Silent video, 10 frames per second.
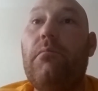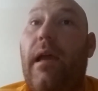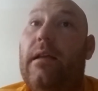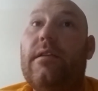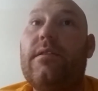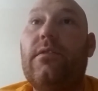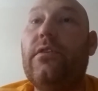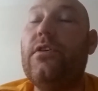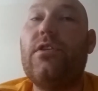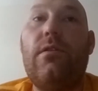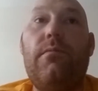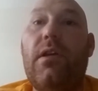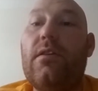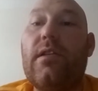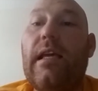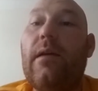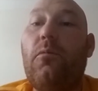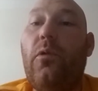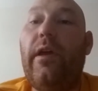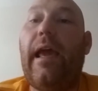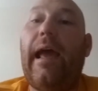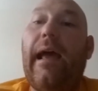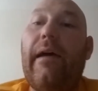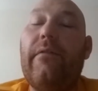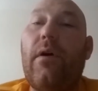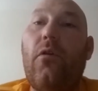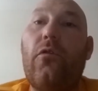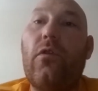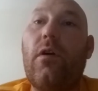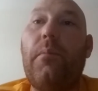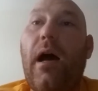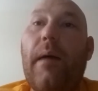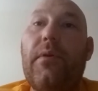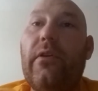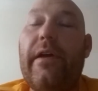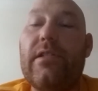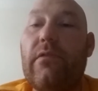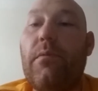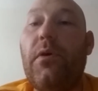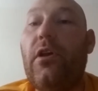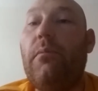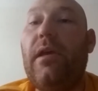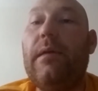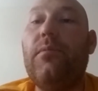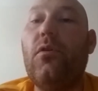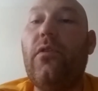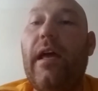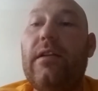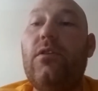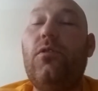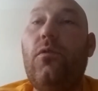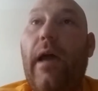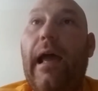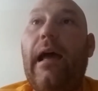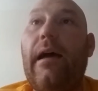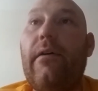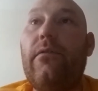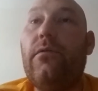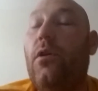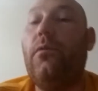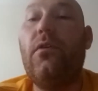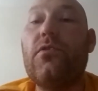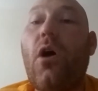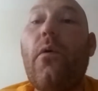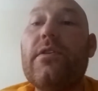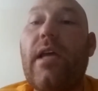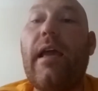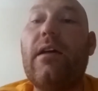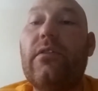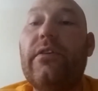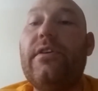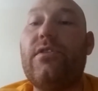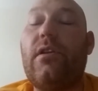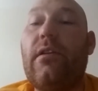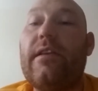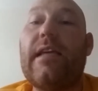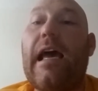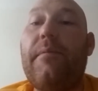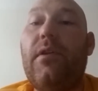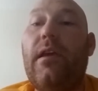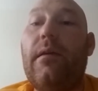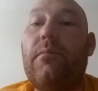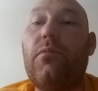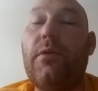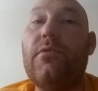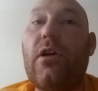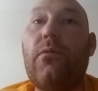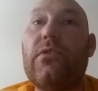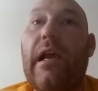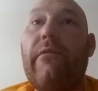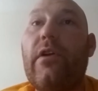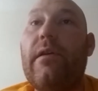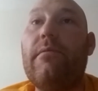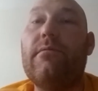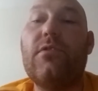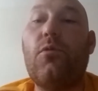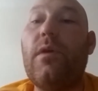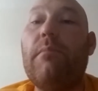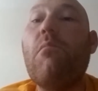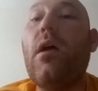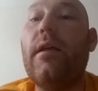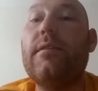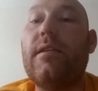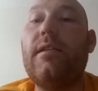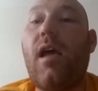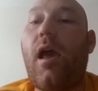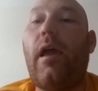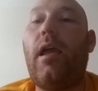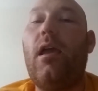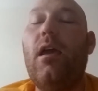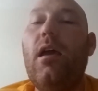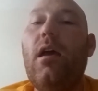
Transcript: maintenance collision because again we have over a population of a million people that do have you know there's always a collision that's happening pretty much almost every so many minutes a day